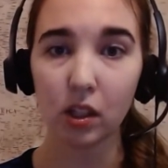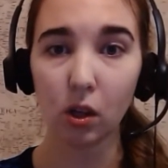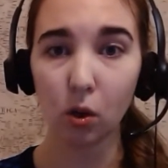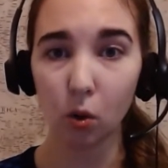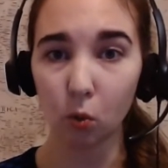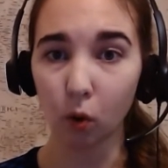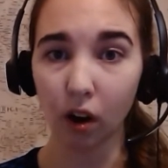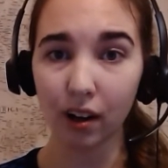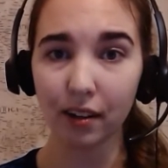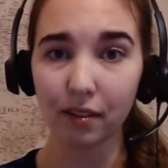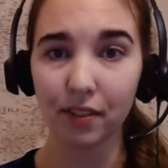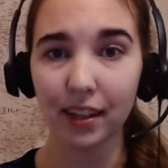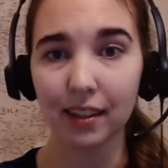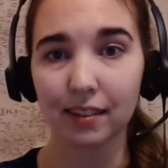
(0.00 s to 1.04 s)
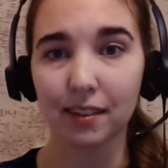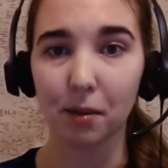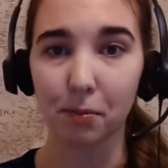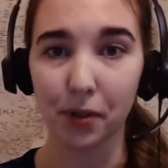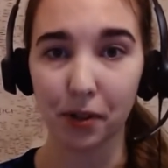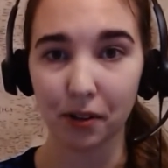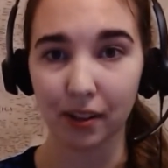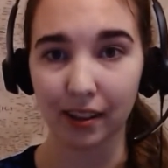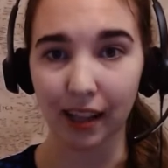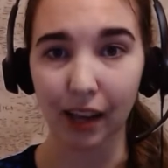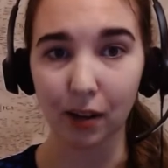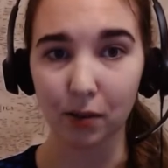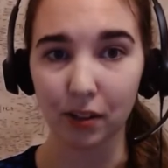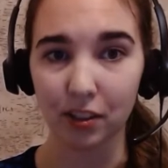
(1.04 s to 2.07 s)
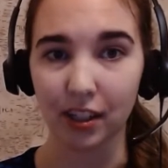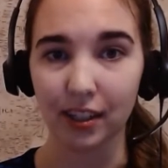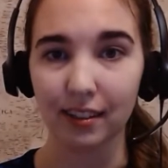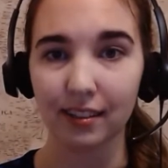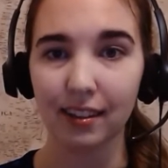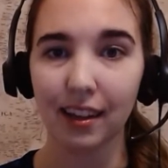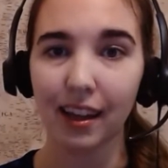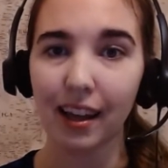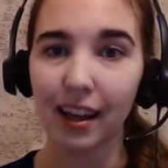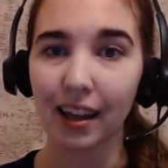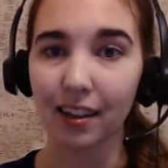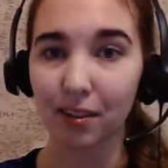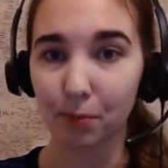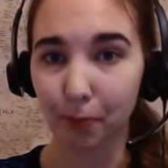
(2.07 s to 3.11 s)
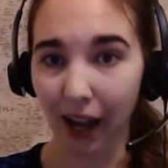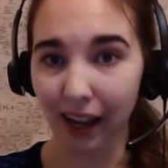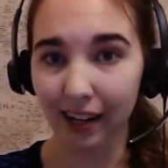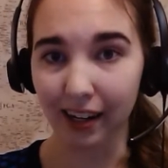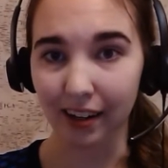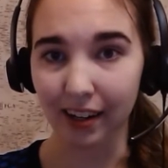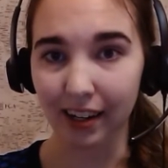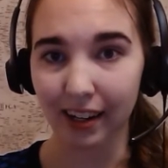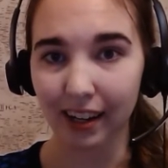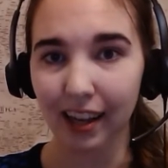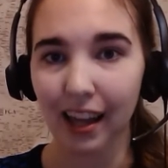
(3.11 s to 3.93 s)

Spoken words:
One of these computer languages is binary.